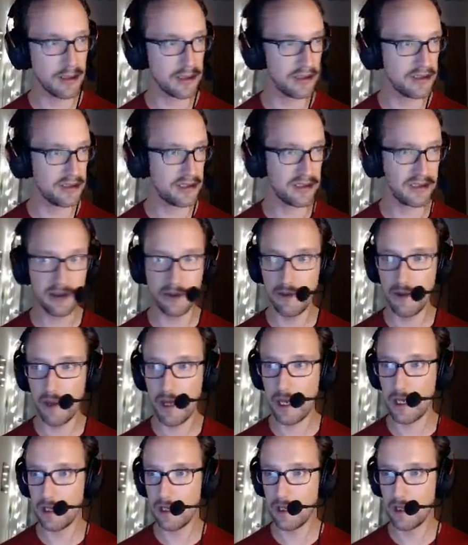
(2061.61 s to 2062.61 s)
Let's just do
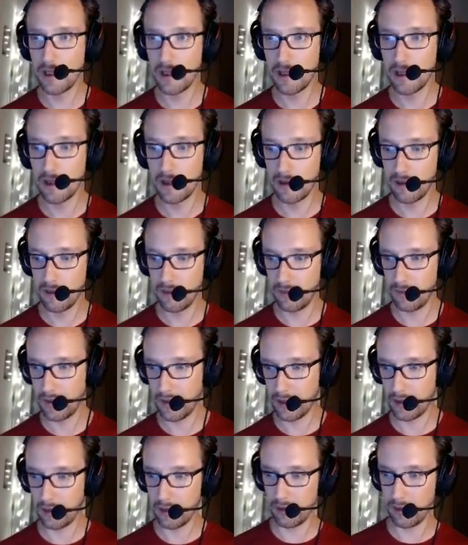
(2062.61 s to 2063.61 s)
that. Hopefully
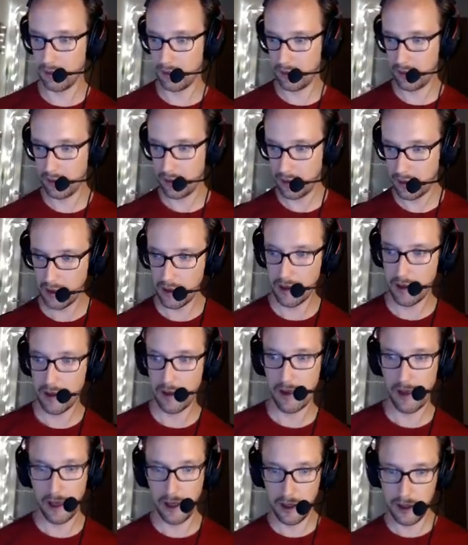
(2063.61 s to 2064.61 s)
that'll,
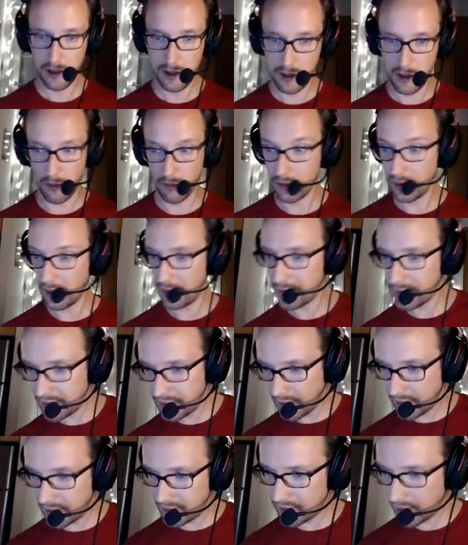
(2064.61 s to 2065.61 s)
oh, guys just
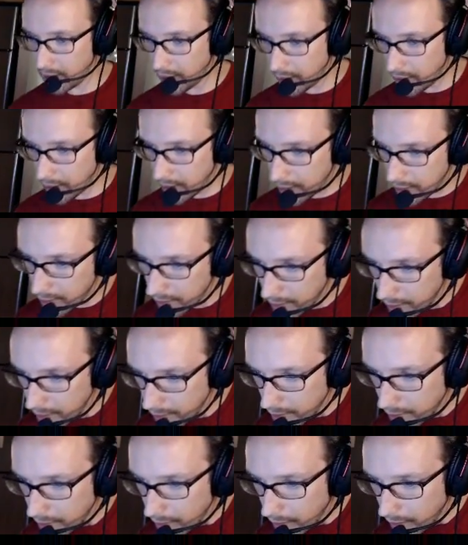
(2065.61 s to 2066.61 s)
says,
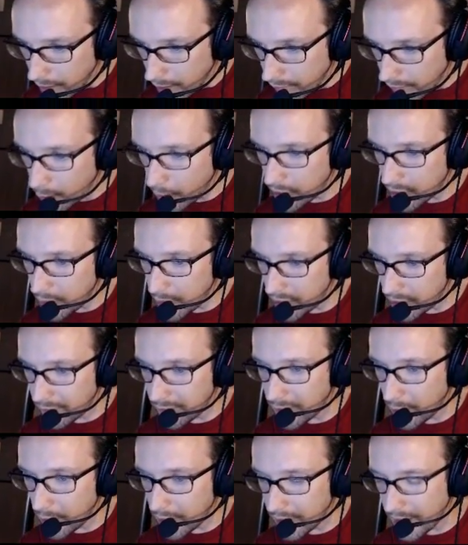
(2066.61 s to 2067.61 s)
if I want to build a
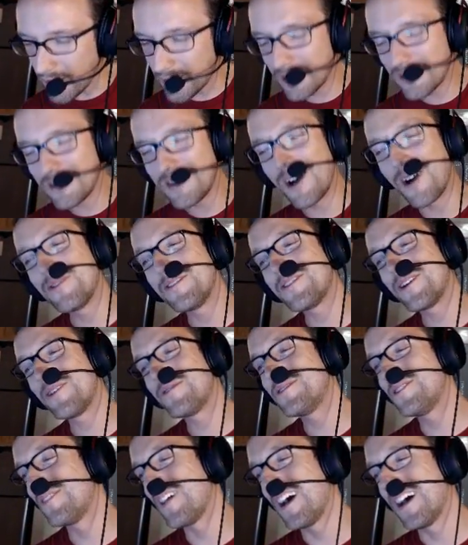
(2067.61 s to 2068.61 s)
floating castle, no,
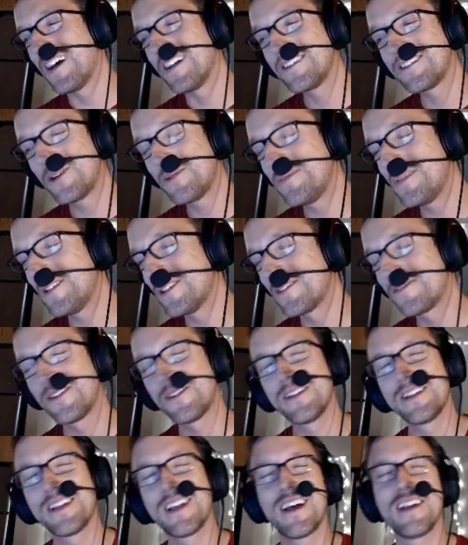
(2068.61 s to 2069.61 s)
don't do that. Don't build a
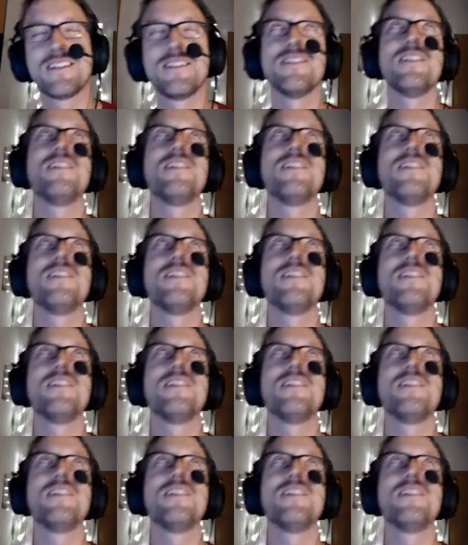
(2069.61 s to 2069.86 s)
floating castle.